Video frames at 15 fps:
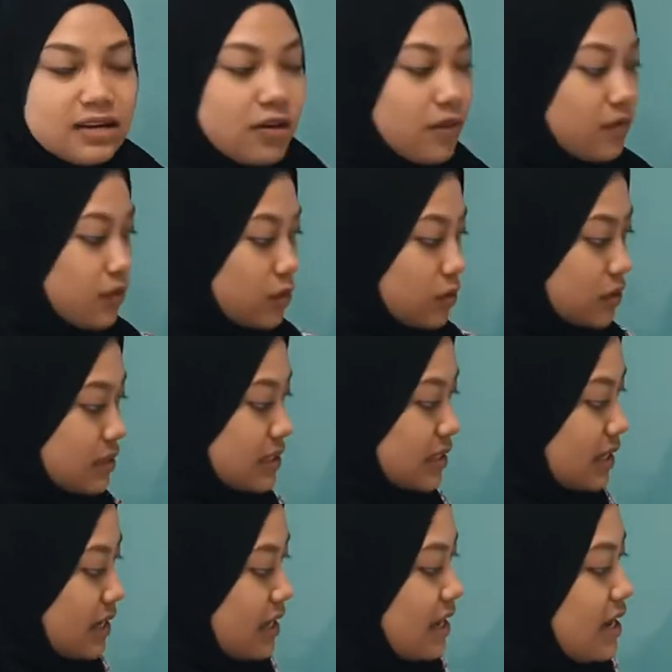of goals.
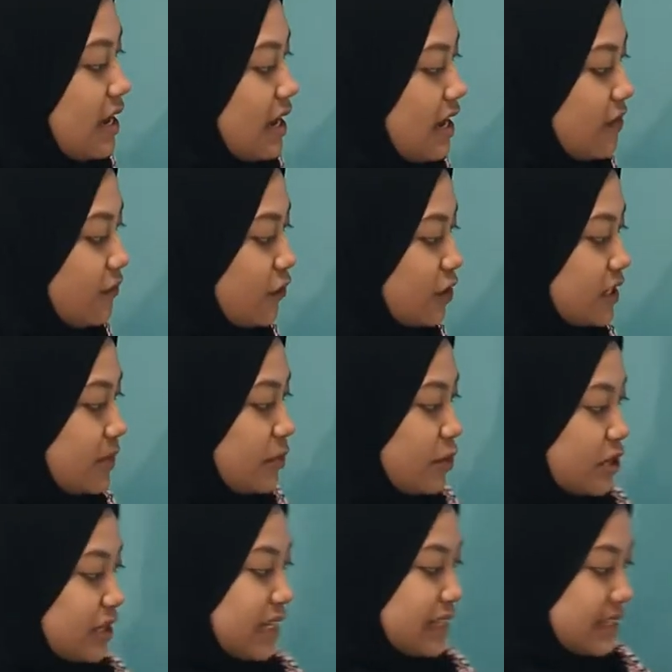And for the
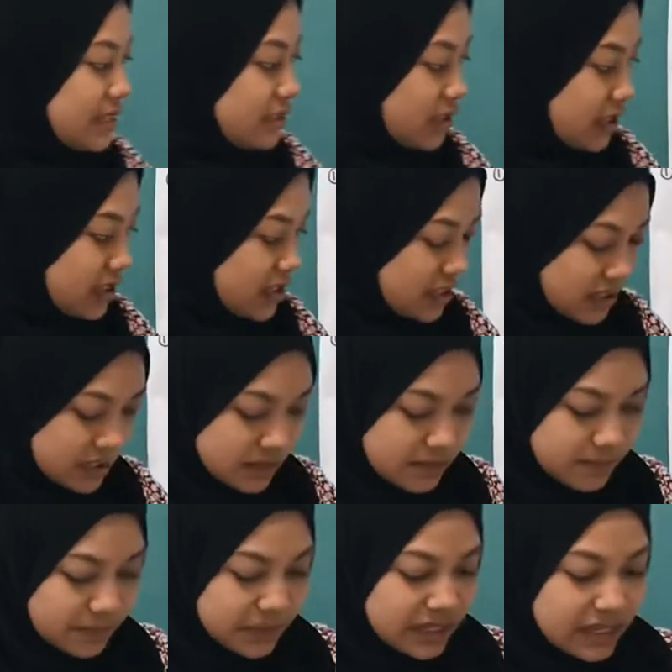bureaucratic structure,
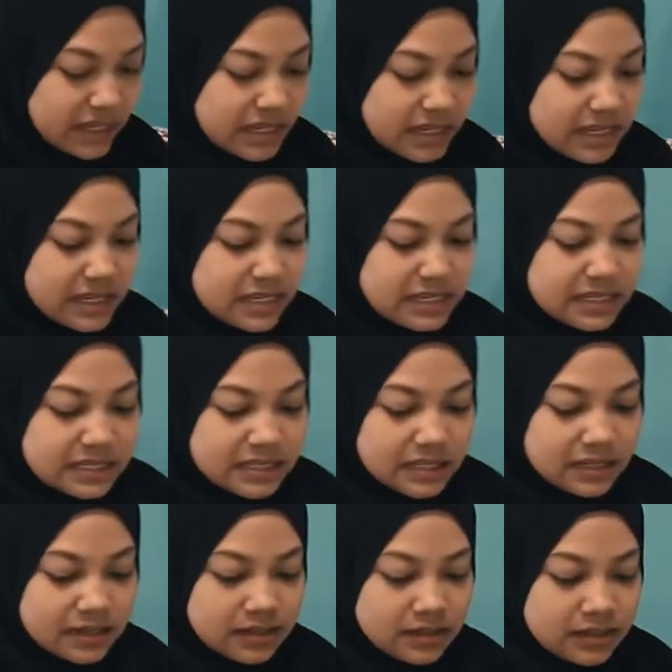it is
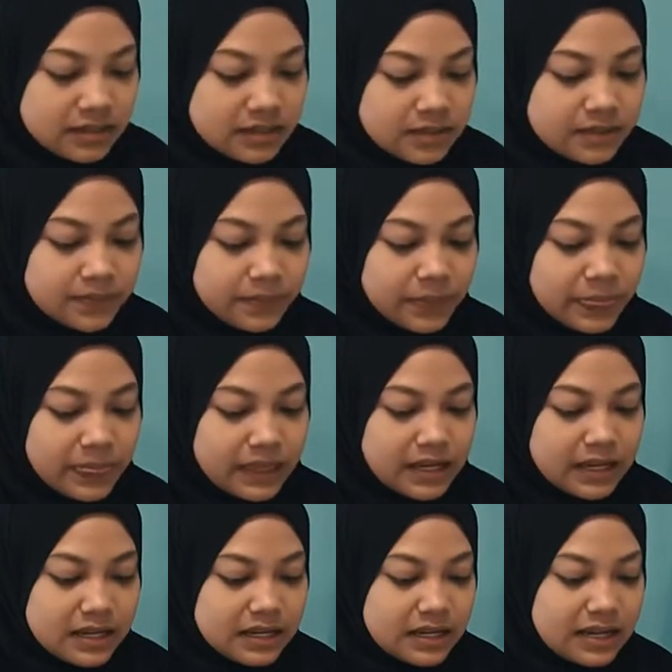a
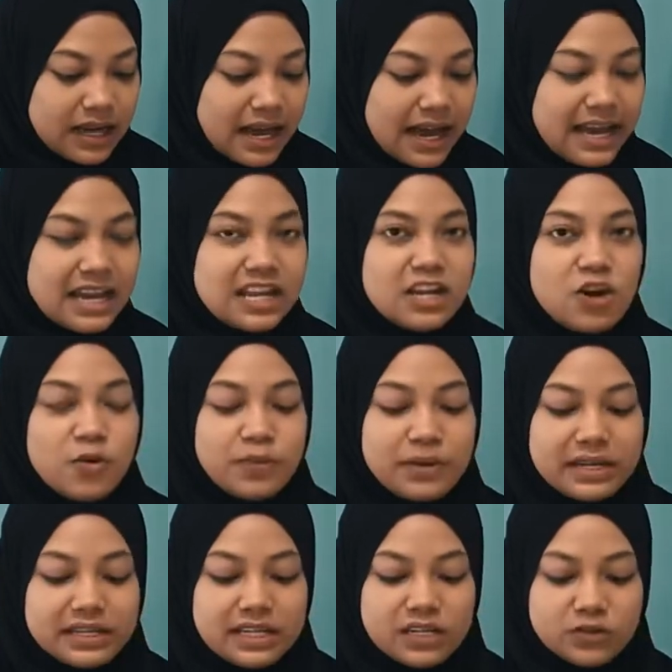highly
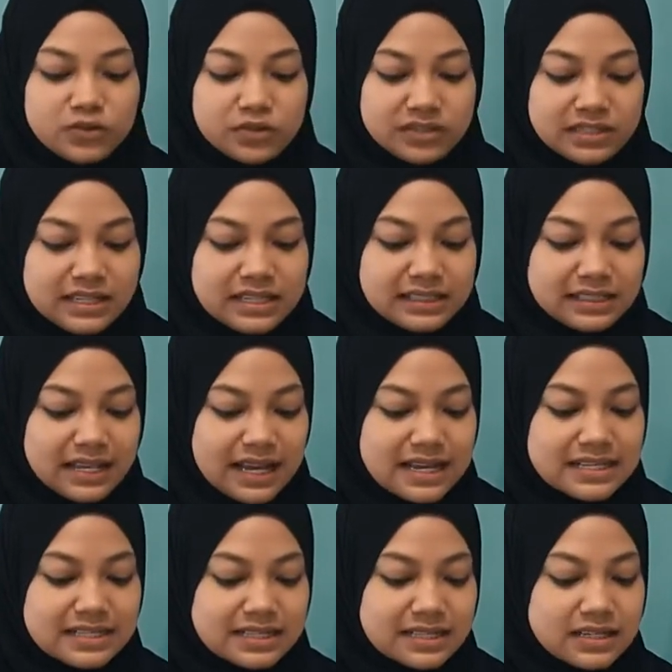operating routine
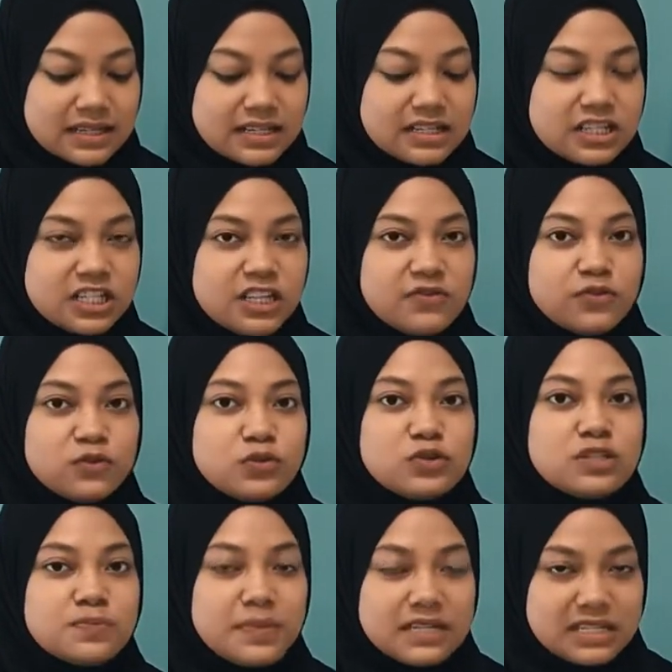task achieved through
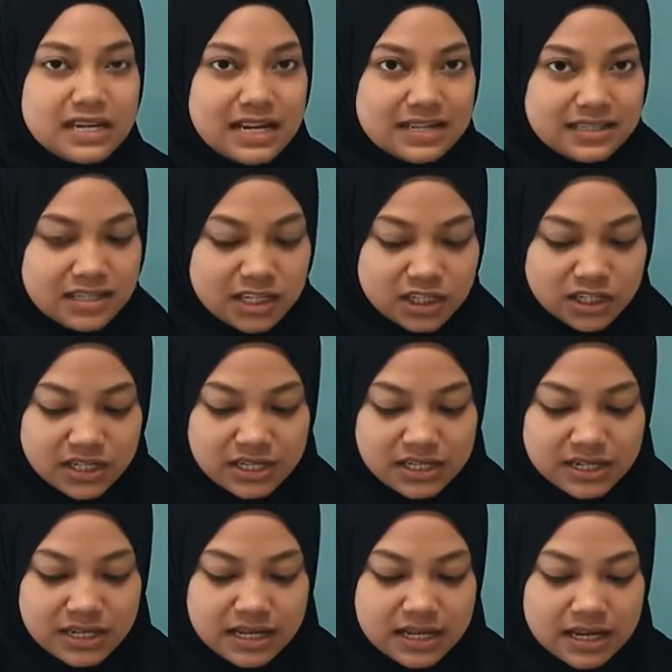specialization,
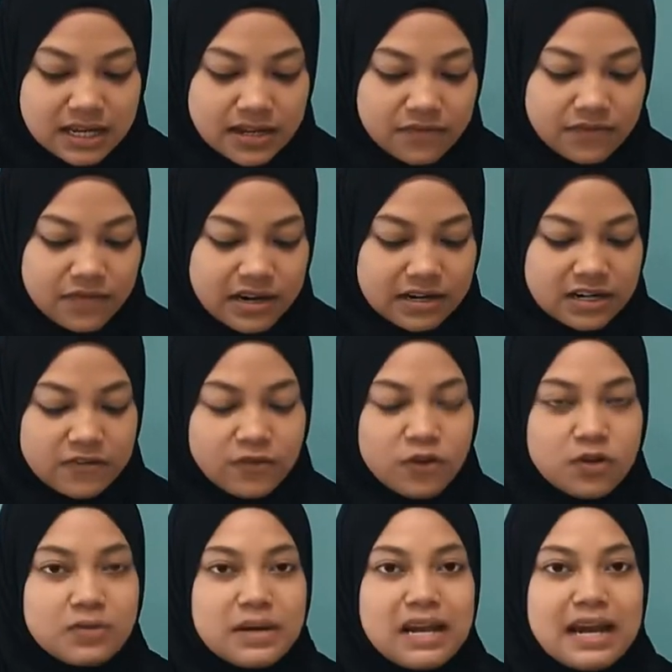very
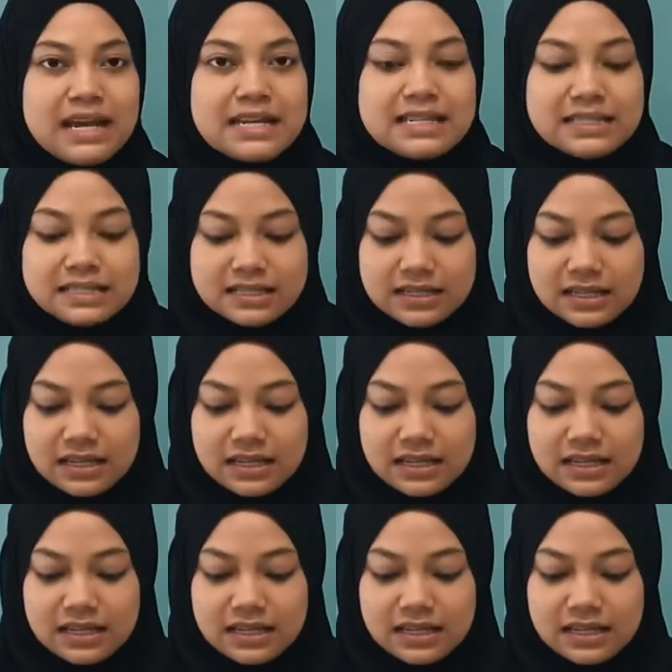formalized